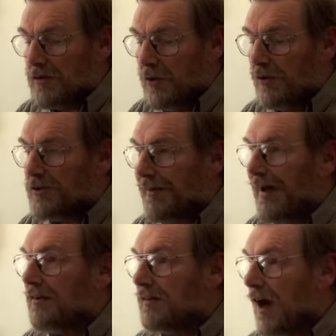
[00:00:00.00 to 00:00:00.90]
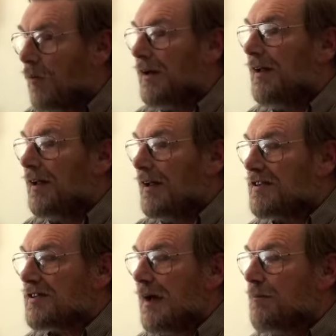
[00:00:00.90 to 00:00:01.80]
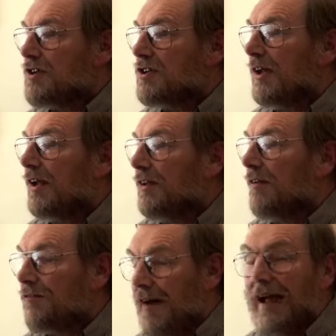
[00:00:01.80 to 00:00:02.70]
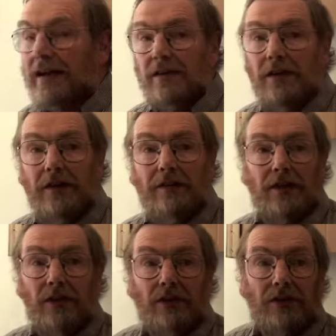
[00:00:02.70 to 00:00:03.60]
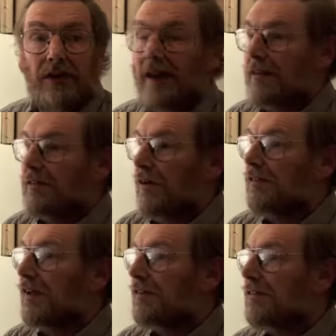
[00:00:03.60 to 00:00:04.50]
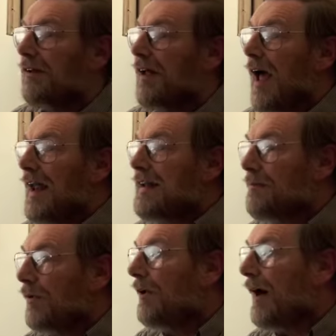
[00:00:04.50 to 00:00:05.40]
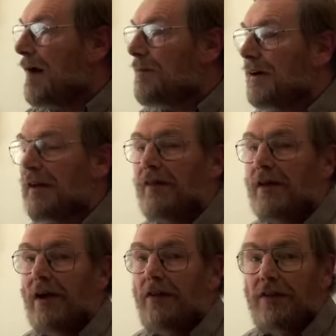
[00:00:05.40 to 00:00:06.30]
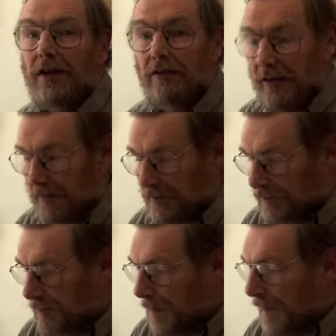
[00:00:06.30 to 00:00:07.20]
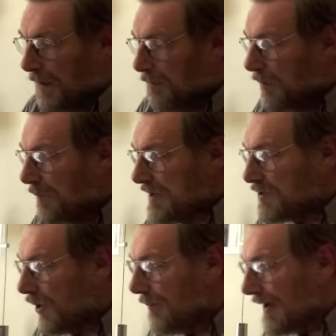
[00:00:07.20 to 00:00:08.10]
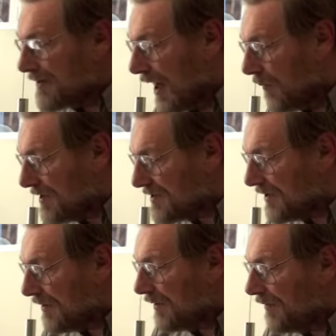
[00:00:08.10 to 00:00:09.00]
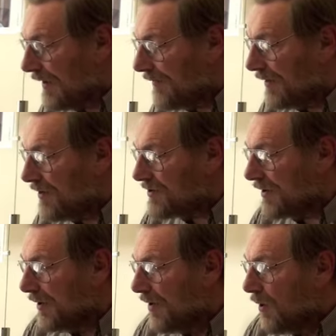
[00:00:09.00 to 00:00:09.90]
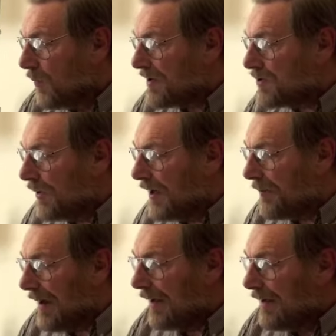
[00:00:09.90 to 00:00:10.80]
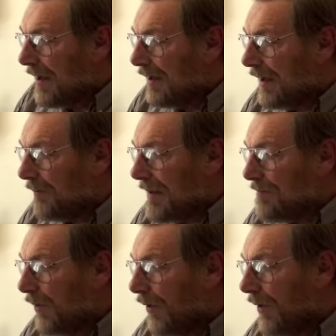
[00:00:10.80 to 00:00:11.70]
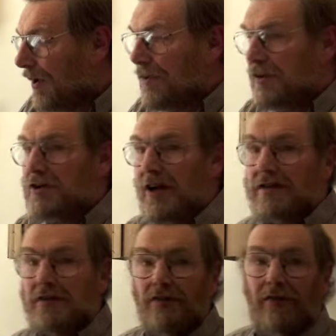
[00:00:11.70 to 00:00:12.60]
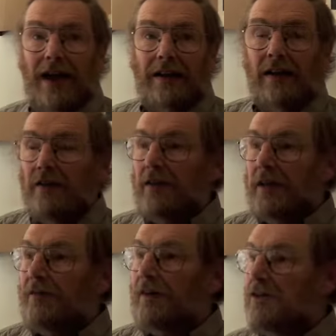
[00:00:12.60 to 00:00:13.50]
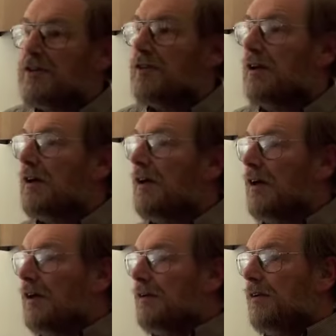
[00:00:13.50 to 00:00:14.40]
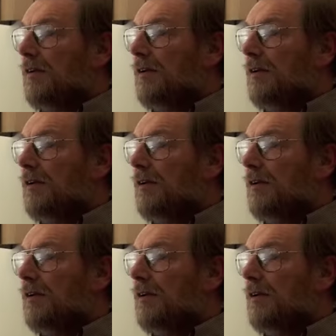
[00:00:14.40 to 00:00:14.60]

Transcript: talks about Darwin establishing the fact of evolution. It's not just anymore, I believe, a theory. But when we talk about Darwin's theory of evolution, we're talking about a little bit more than just the fact that evolution occurred.